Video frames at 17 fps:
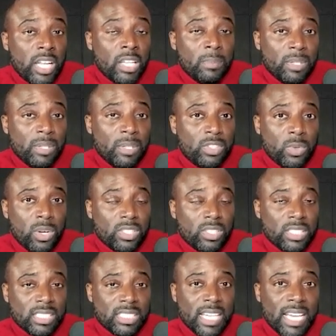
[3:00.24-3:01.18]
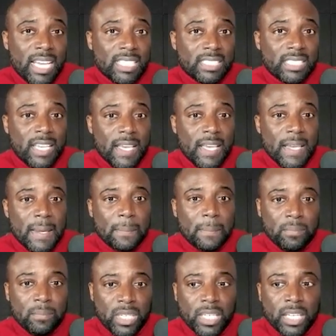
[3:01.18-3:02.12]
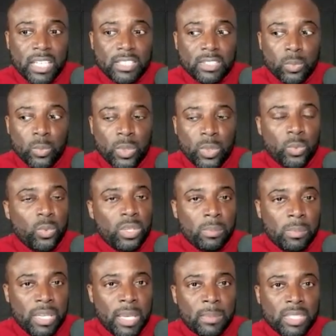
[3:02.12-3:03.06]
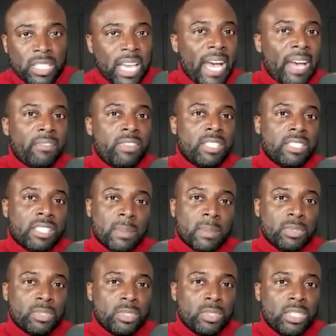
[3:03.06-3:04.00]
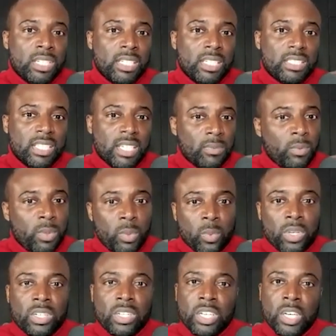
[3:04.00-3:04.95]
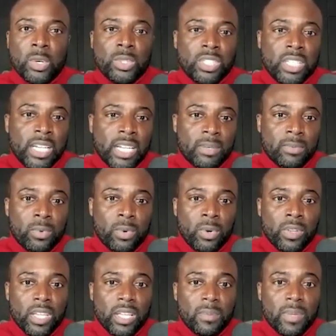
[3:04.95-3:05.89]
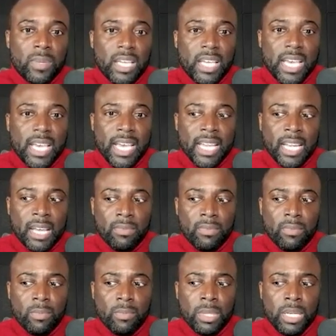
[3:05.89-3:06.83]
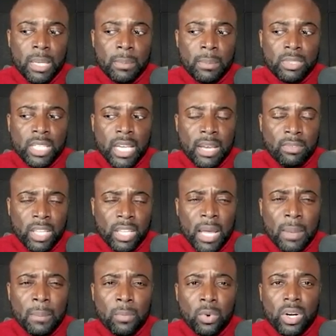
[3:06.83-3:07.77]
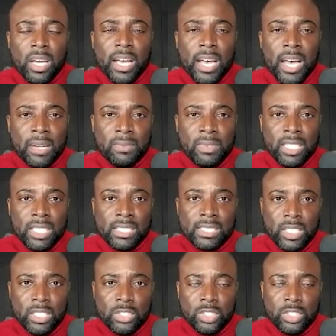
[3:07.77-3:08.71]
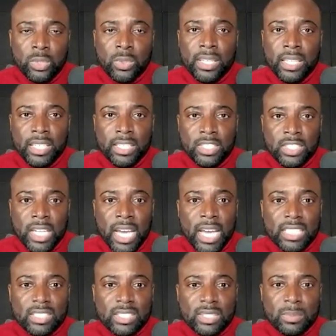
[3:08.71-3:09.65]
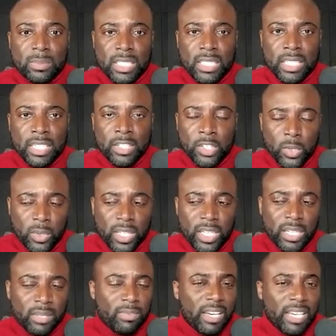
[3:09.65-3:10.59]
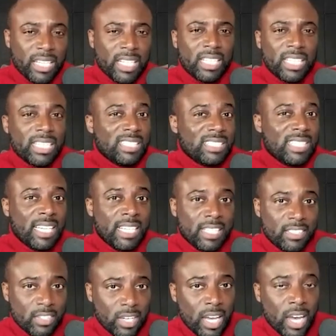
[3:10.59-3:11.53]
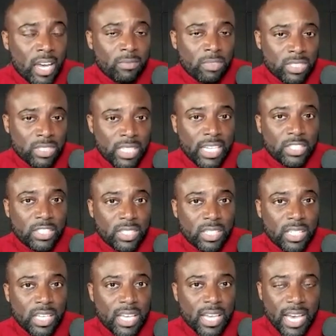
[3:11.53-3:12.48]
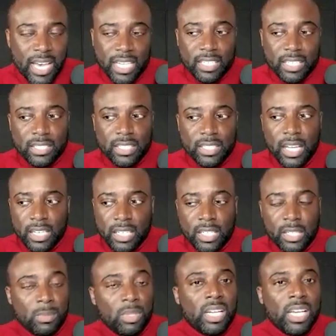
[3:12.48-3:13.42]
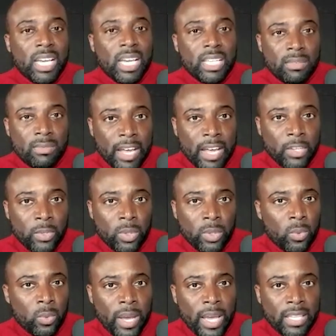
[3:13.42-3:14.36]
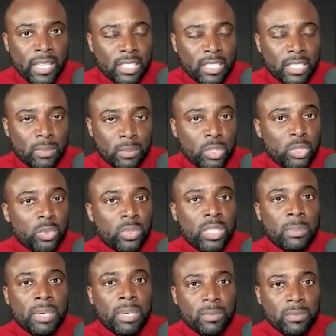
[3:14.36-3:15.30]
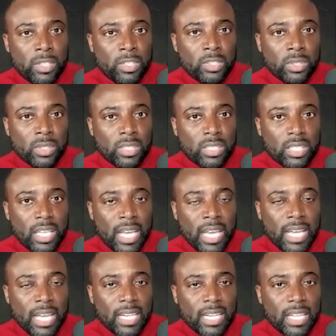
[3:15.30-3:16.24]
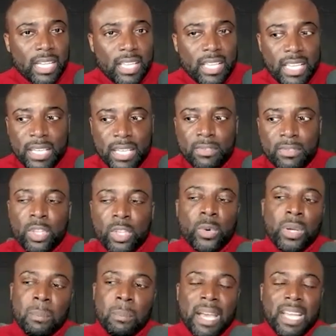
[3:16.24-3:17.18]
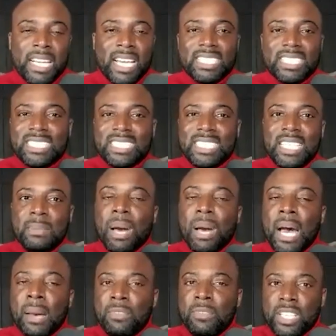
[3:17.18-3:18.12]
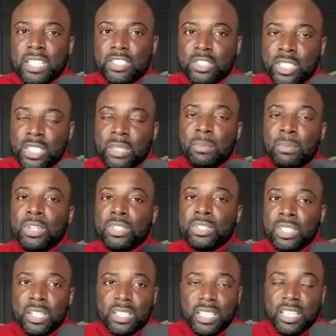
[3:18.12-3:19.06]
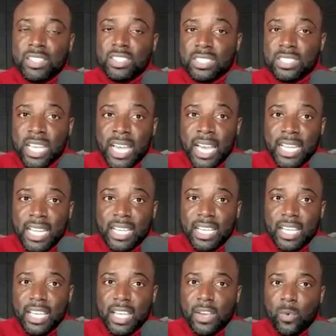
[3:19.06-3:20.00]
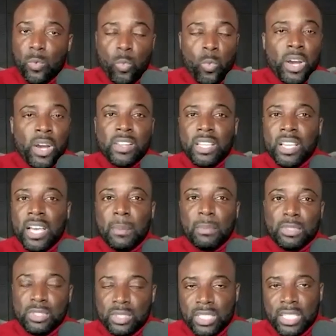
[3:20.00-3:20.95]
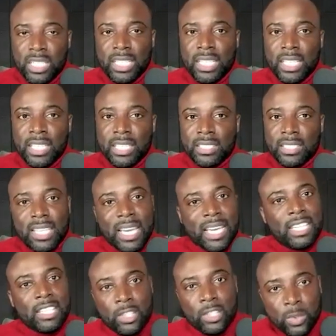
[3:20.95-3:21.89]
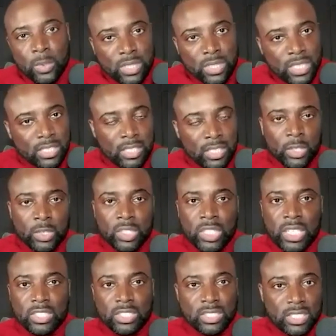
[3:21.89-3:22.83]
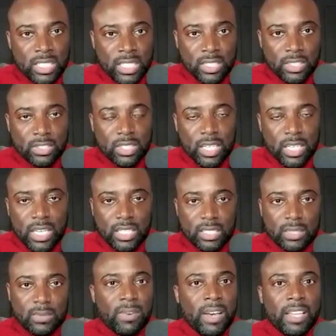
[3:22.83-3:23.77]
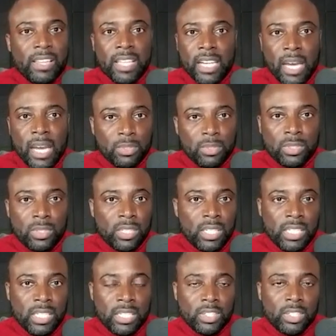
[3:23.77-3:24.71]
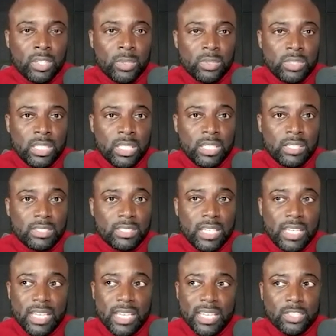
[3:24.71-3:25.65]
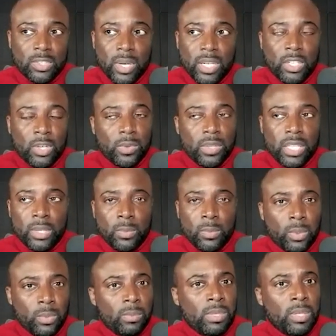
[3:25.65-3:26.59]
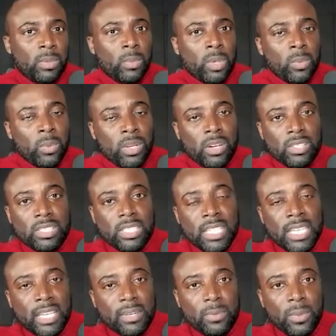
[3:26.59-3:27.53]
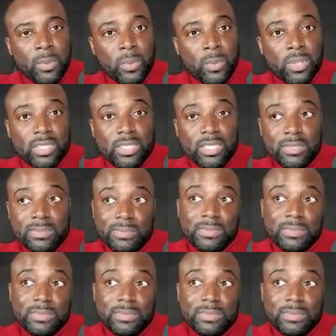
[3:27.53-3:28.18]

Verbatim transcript: element to our success because we wouldn't be able to have these opportunities if we weren't negotiating for them and i've been able to have a lot more confidence in shooting these shots because i know that if i can at least get in a conversation i can communicate the value in a way that's mutually beneficial and even though it might not seem obvious to the person on the other side where the opportunity is, I can use these negotiation skills to find that opportunity and close deals. So I don't think we would be where we are today if we weren't